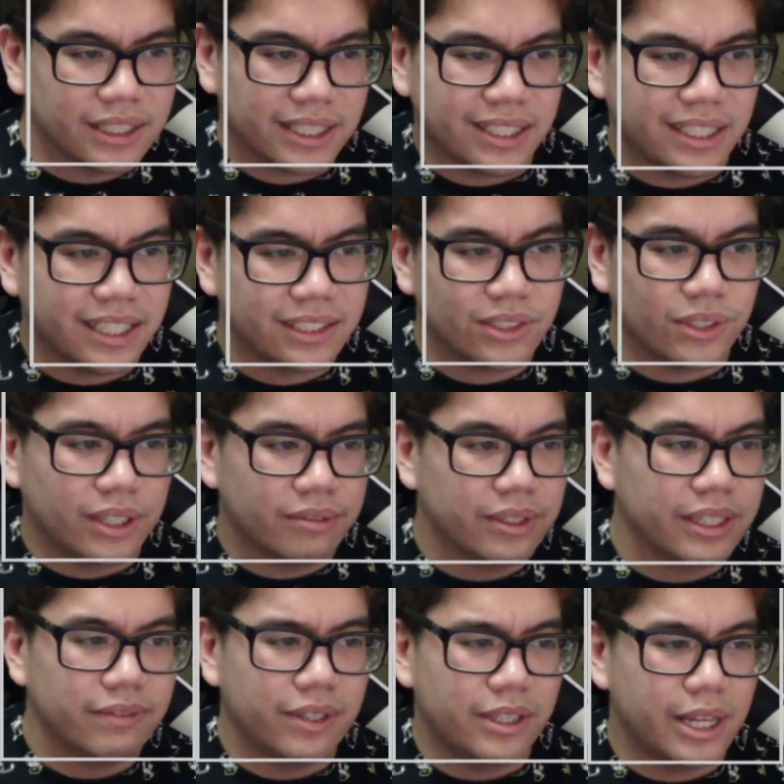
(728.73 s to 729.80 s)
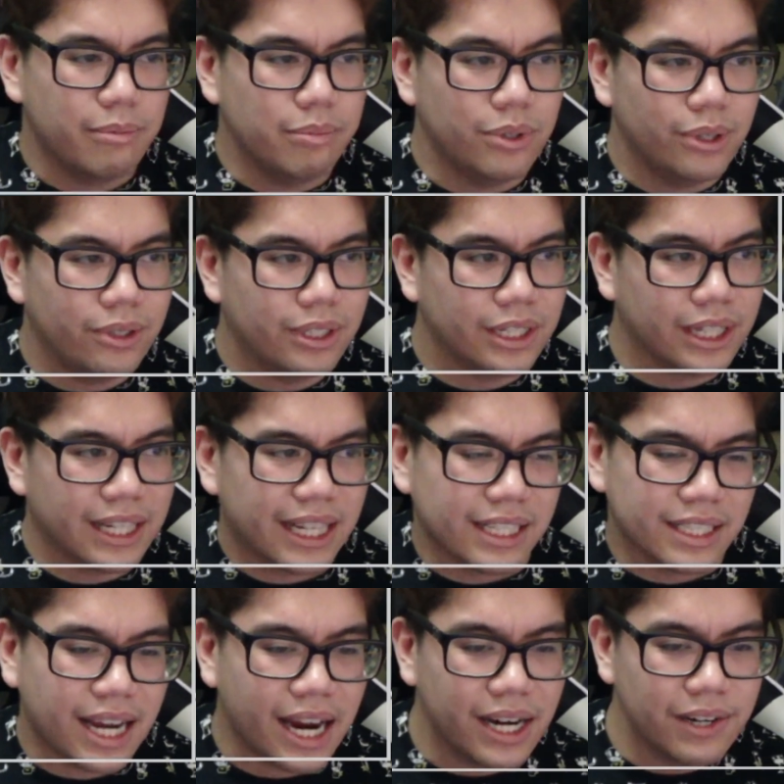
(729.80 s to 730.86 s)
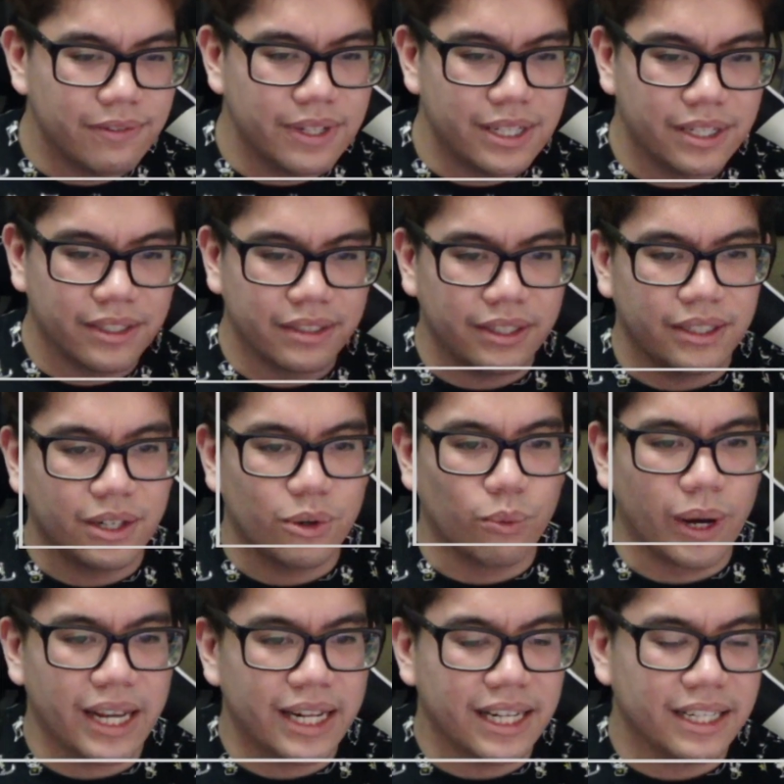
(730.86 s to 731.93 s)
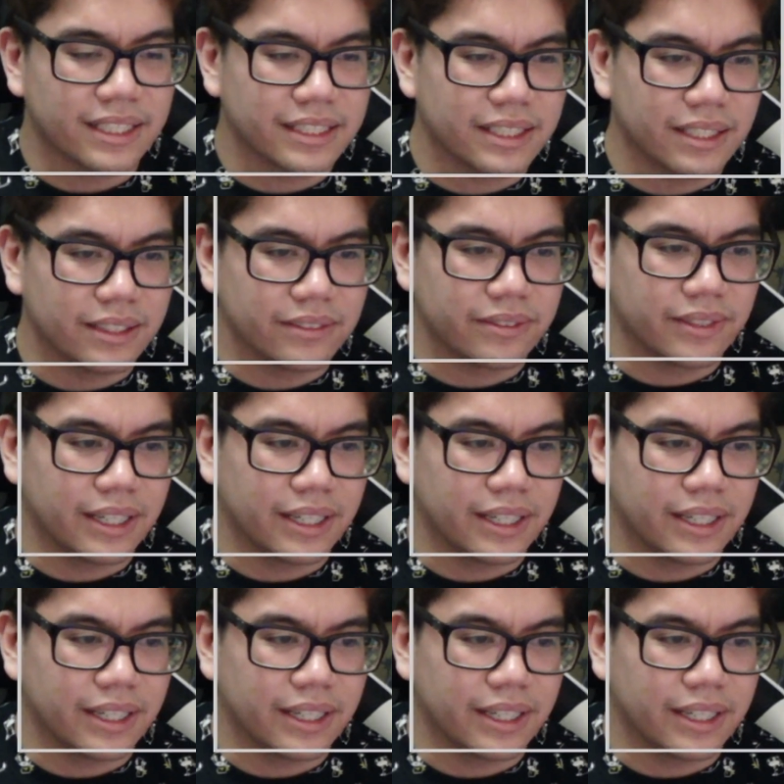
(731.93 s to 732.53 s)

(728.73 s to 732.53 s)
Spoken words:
It's gonna take so long for them to debut. They're gonna get tired of it, you know, waiting and stuff.